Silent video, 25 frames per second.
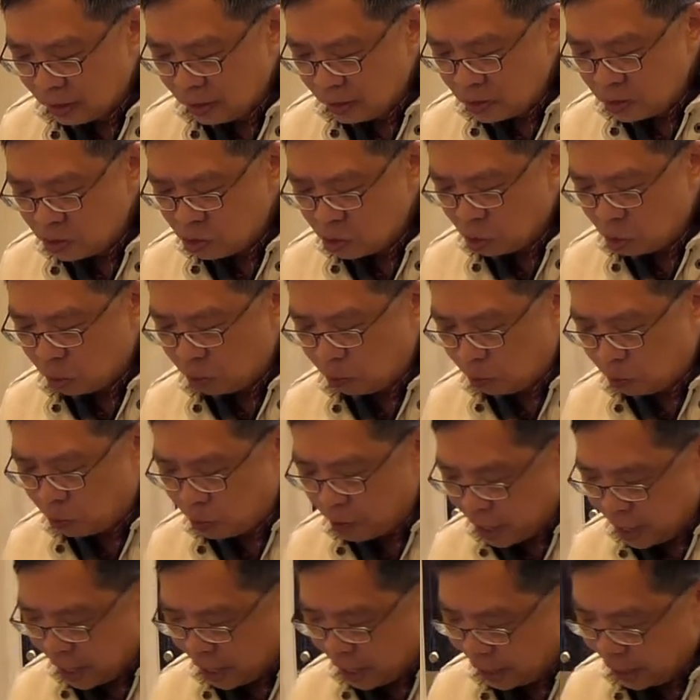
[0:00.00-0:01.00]
So
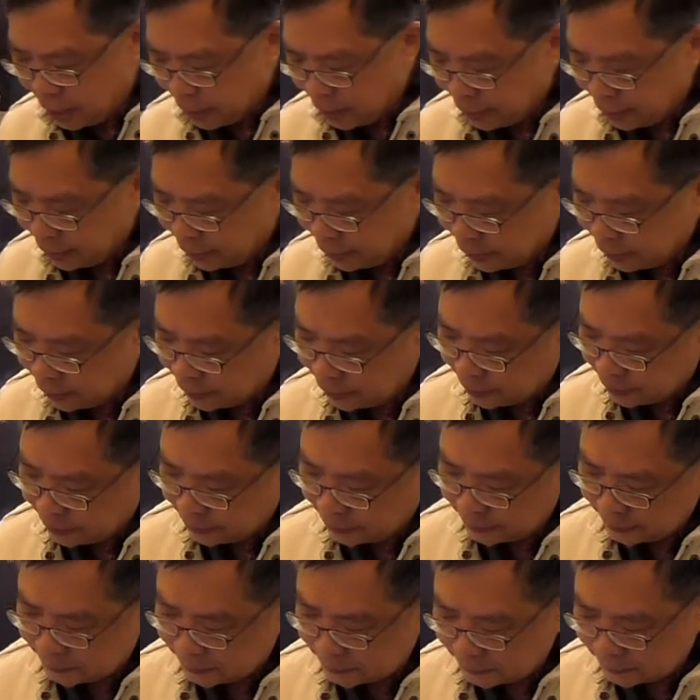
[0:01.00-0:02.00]
pray.
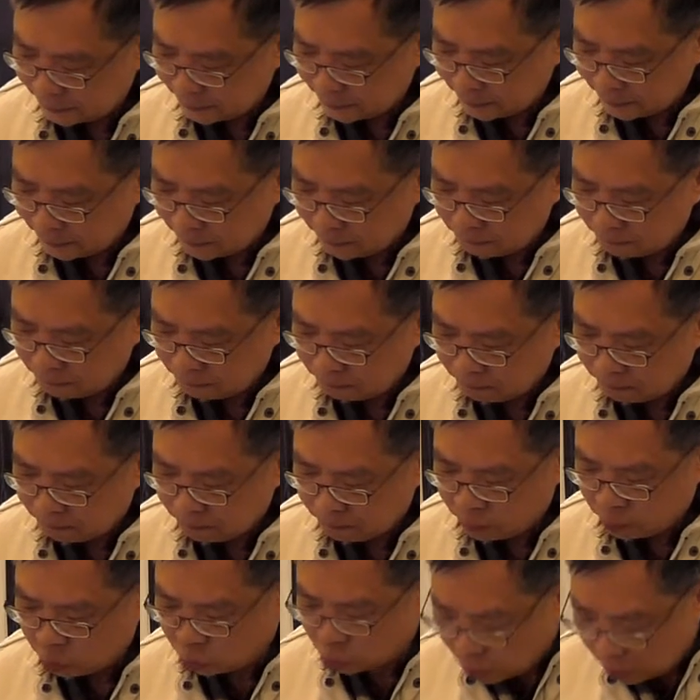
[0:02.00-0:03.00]

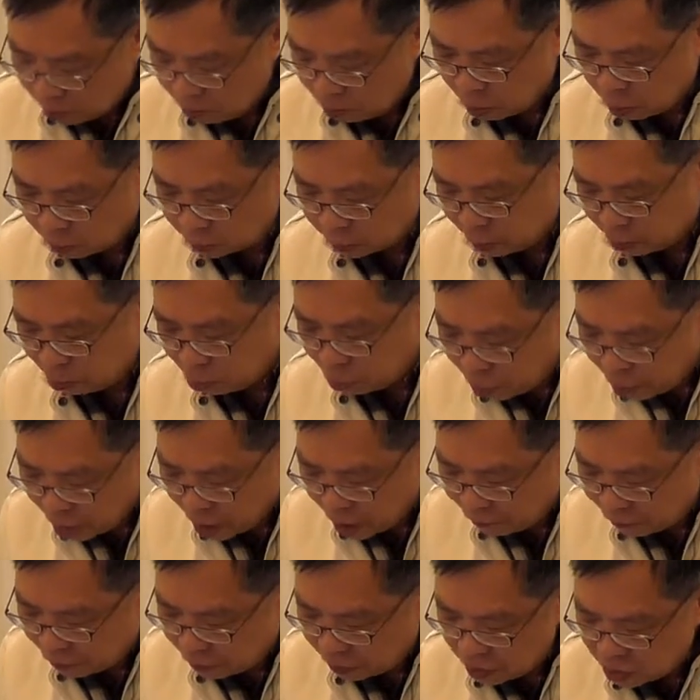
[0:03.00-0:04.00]
So important.
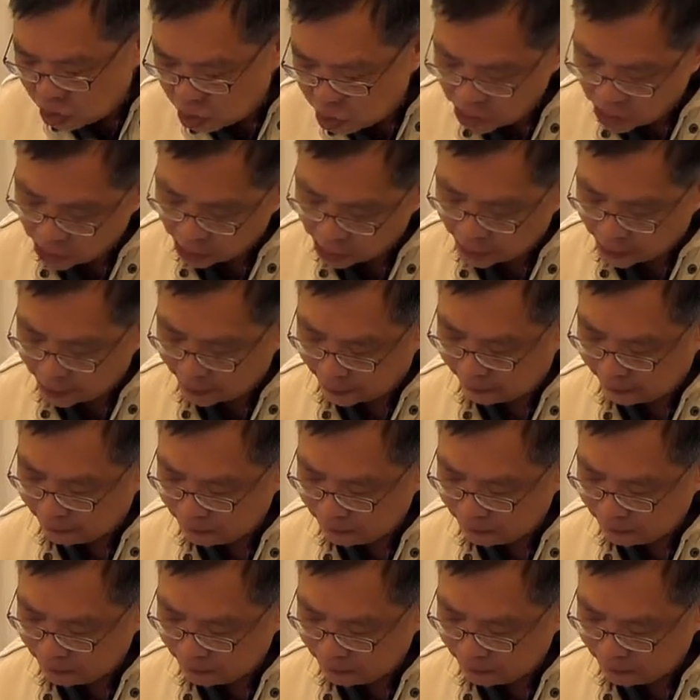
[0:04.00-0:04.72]
Pray for the sick.